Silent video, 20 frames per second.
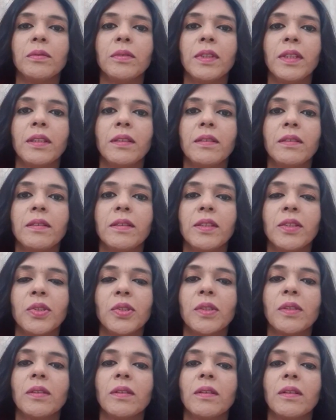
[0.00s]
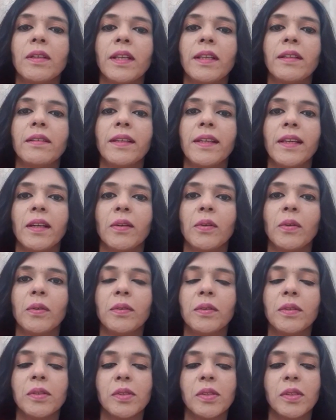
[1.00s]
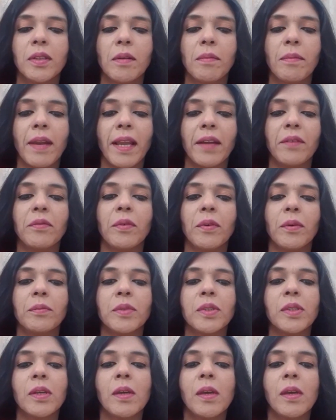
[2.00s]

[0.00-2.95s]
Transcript: think digital and they are on digital platforms.